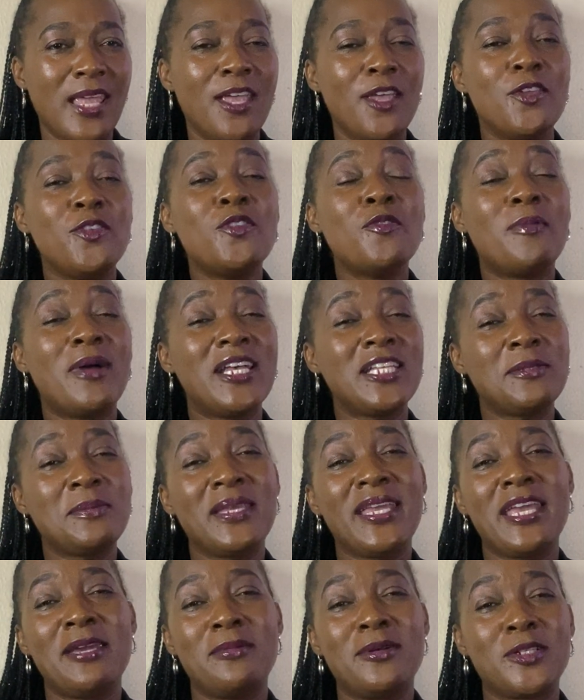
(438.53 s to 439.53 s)
You must be
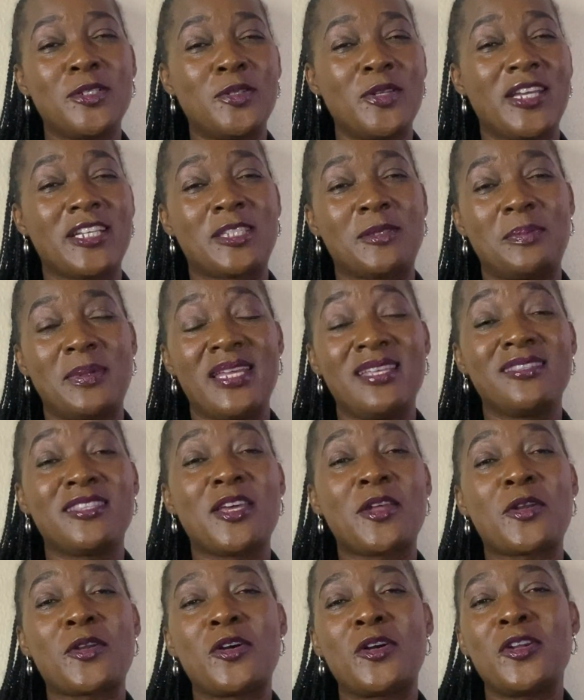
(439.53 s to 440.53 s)
able to explain the
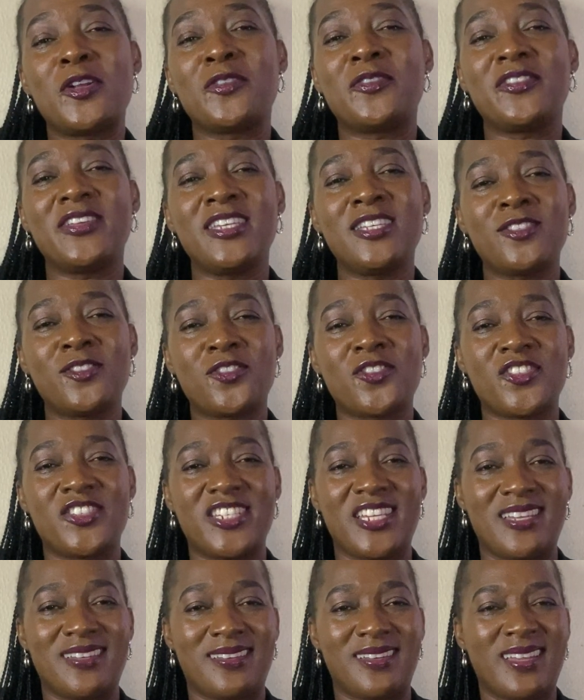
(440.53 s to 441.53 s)
role of
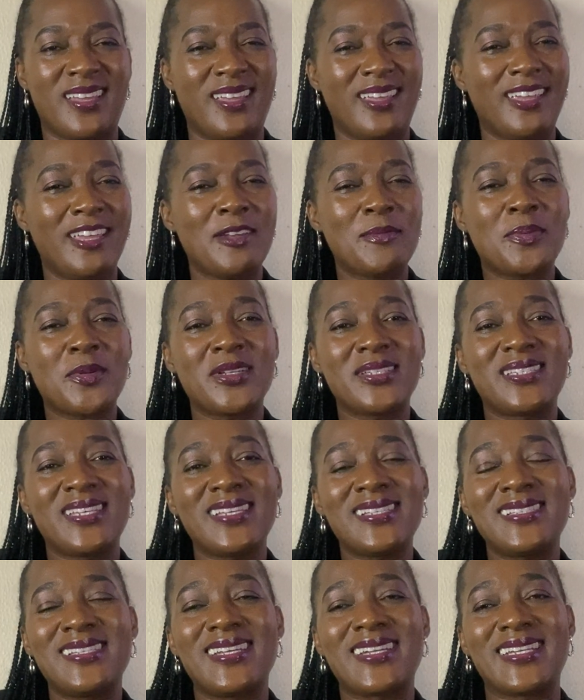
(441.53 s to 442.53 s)
estrogen and
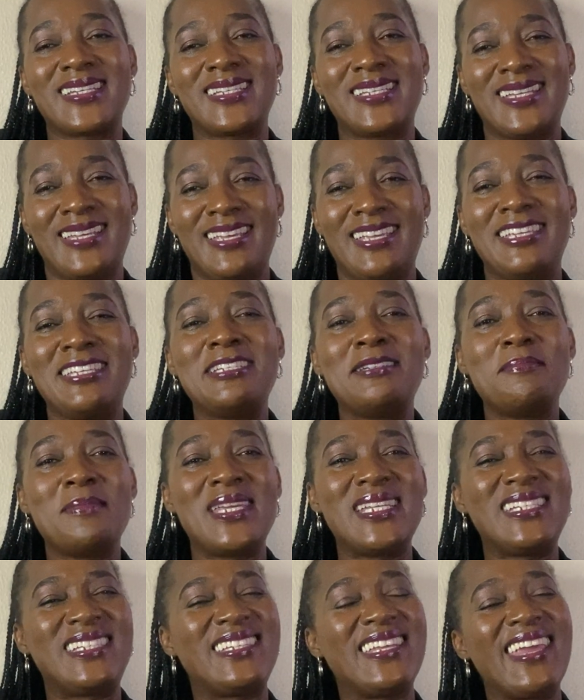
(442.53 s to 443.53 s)
progesterone in
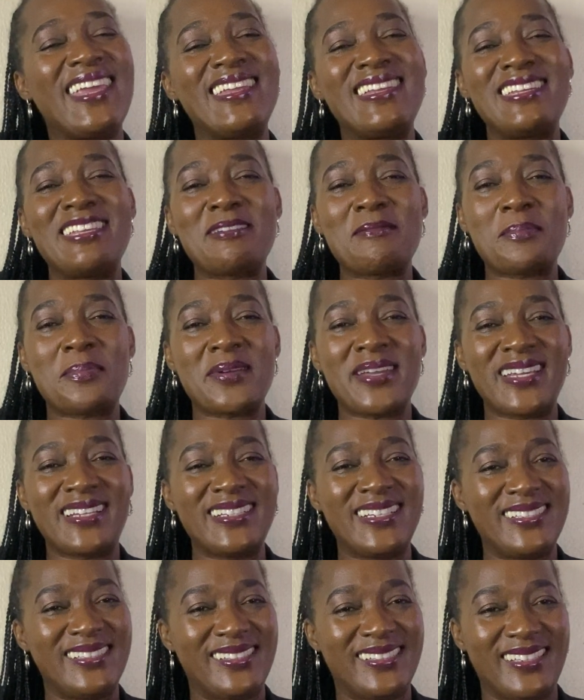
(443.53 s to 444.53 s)
maintaining
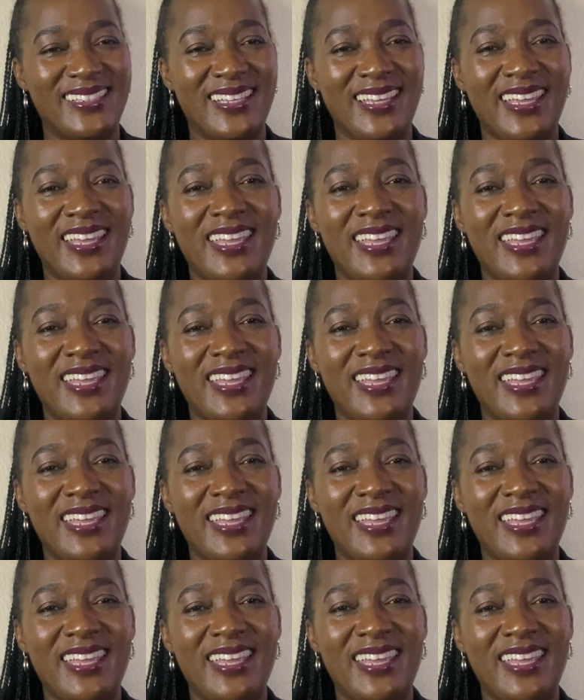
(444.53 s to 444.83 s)
pregnancy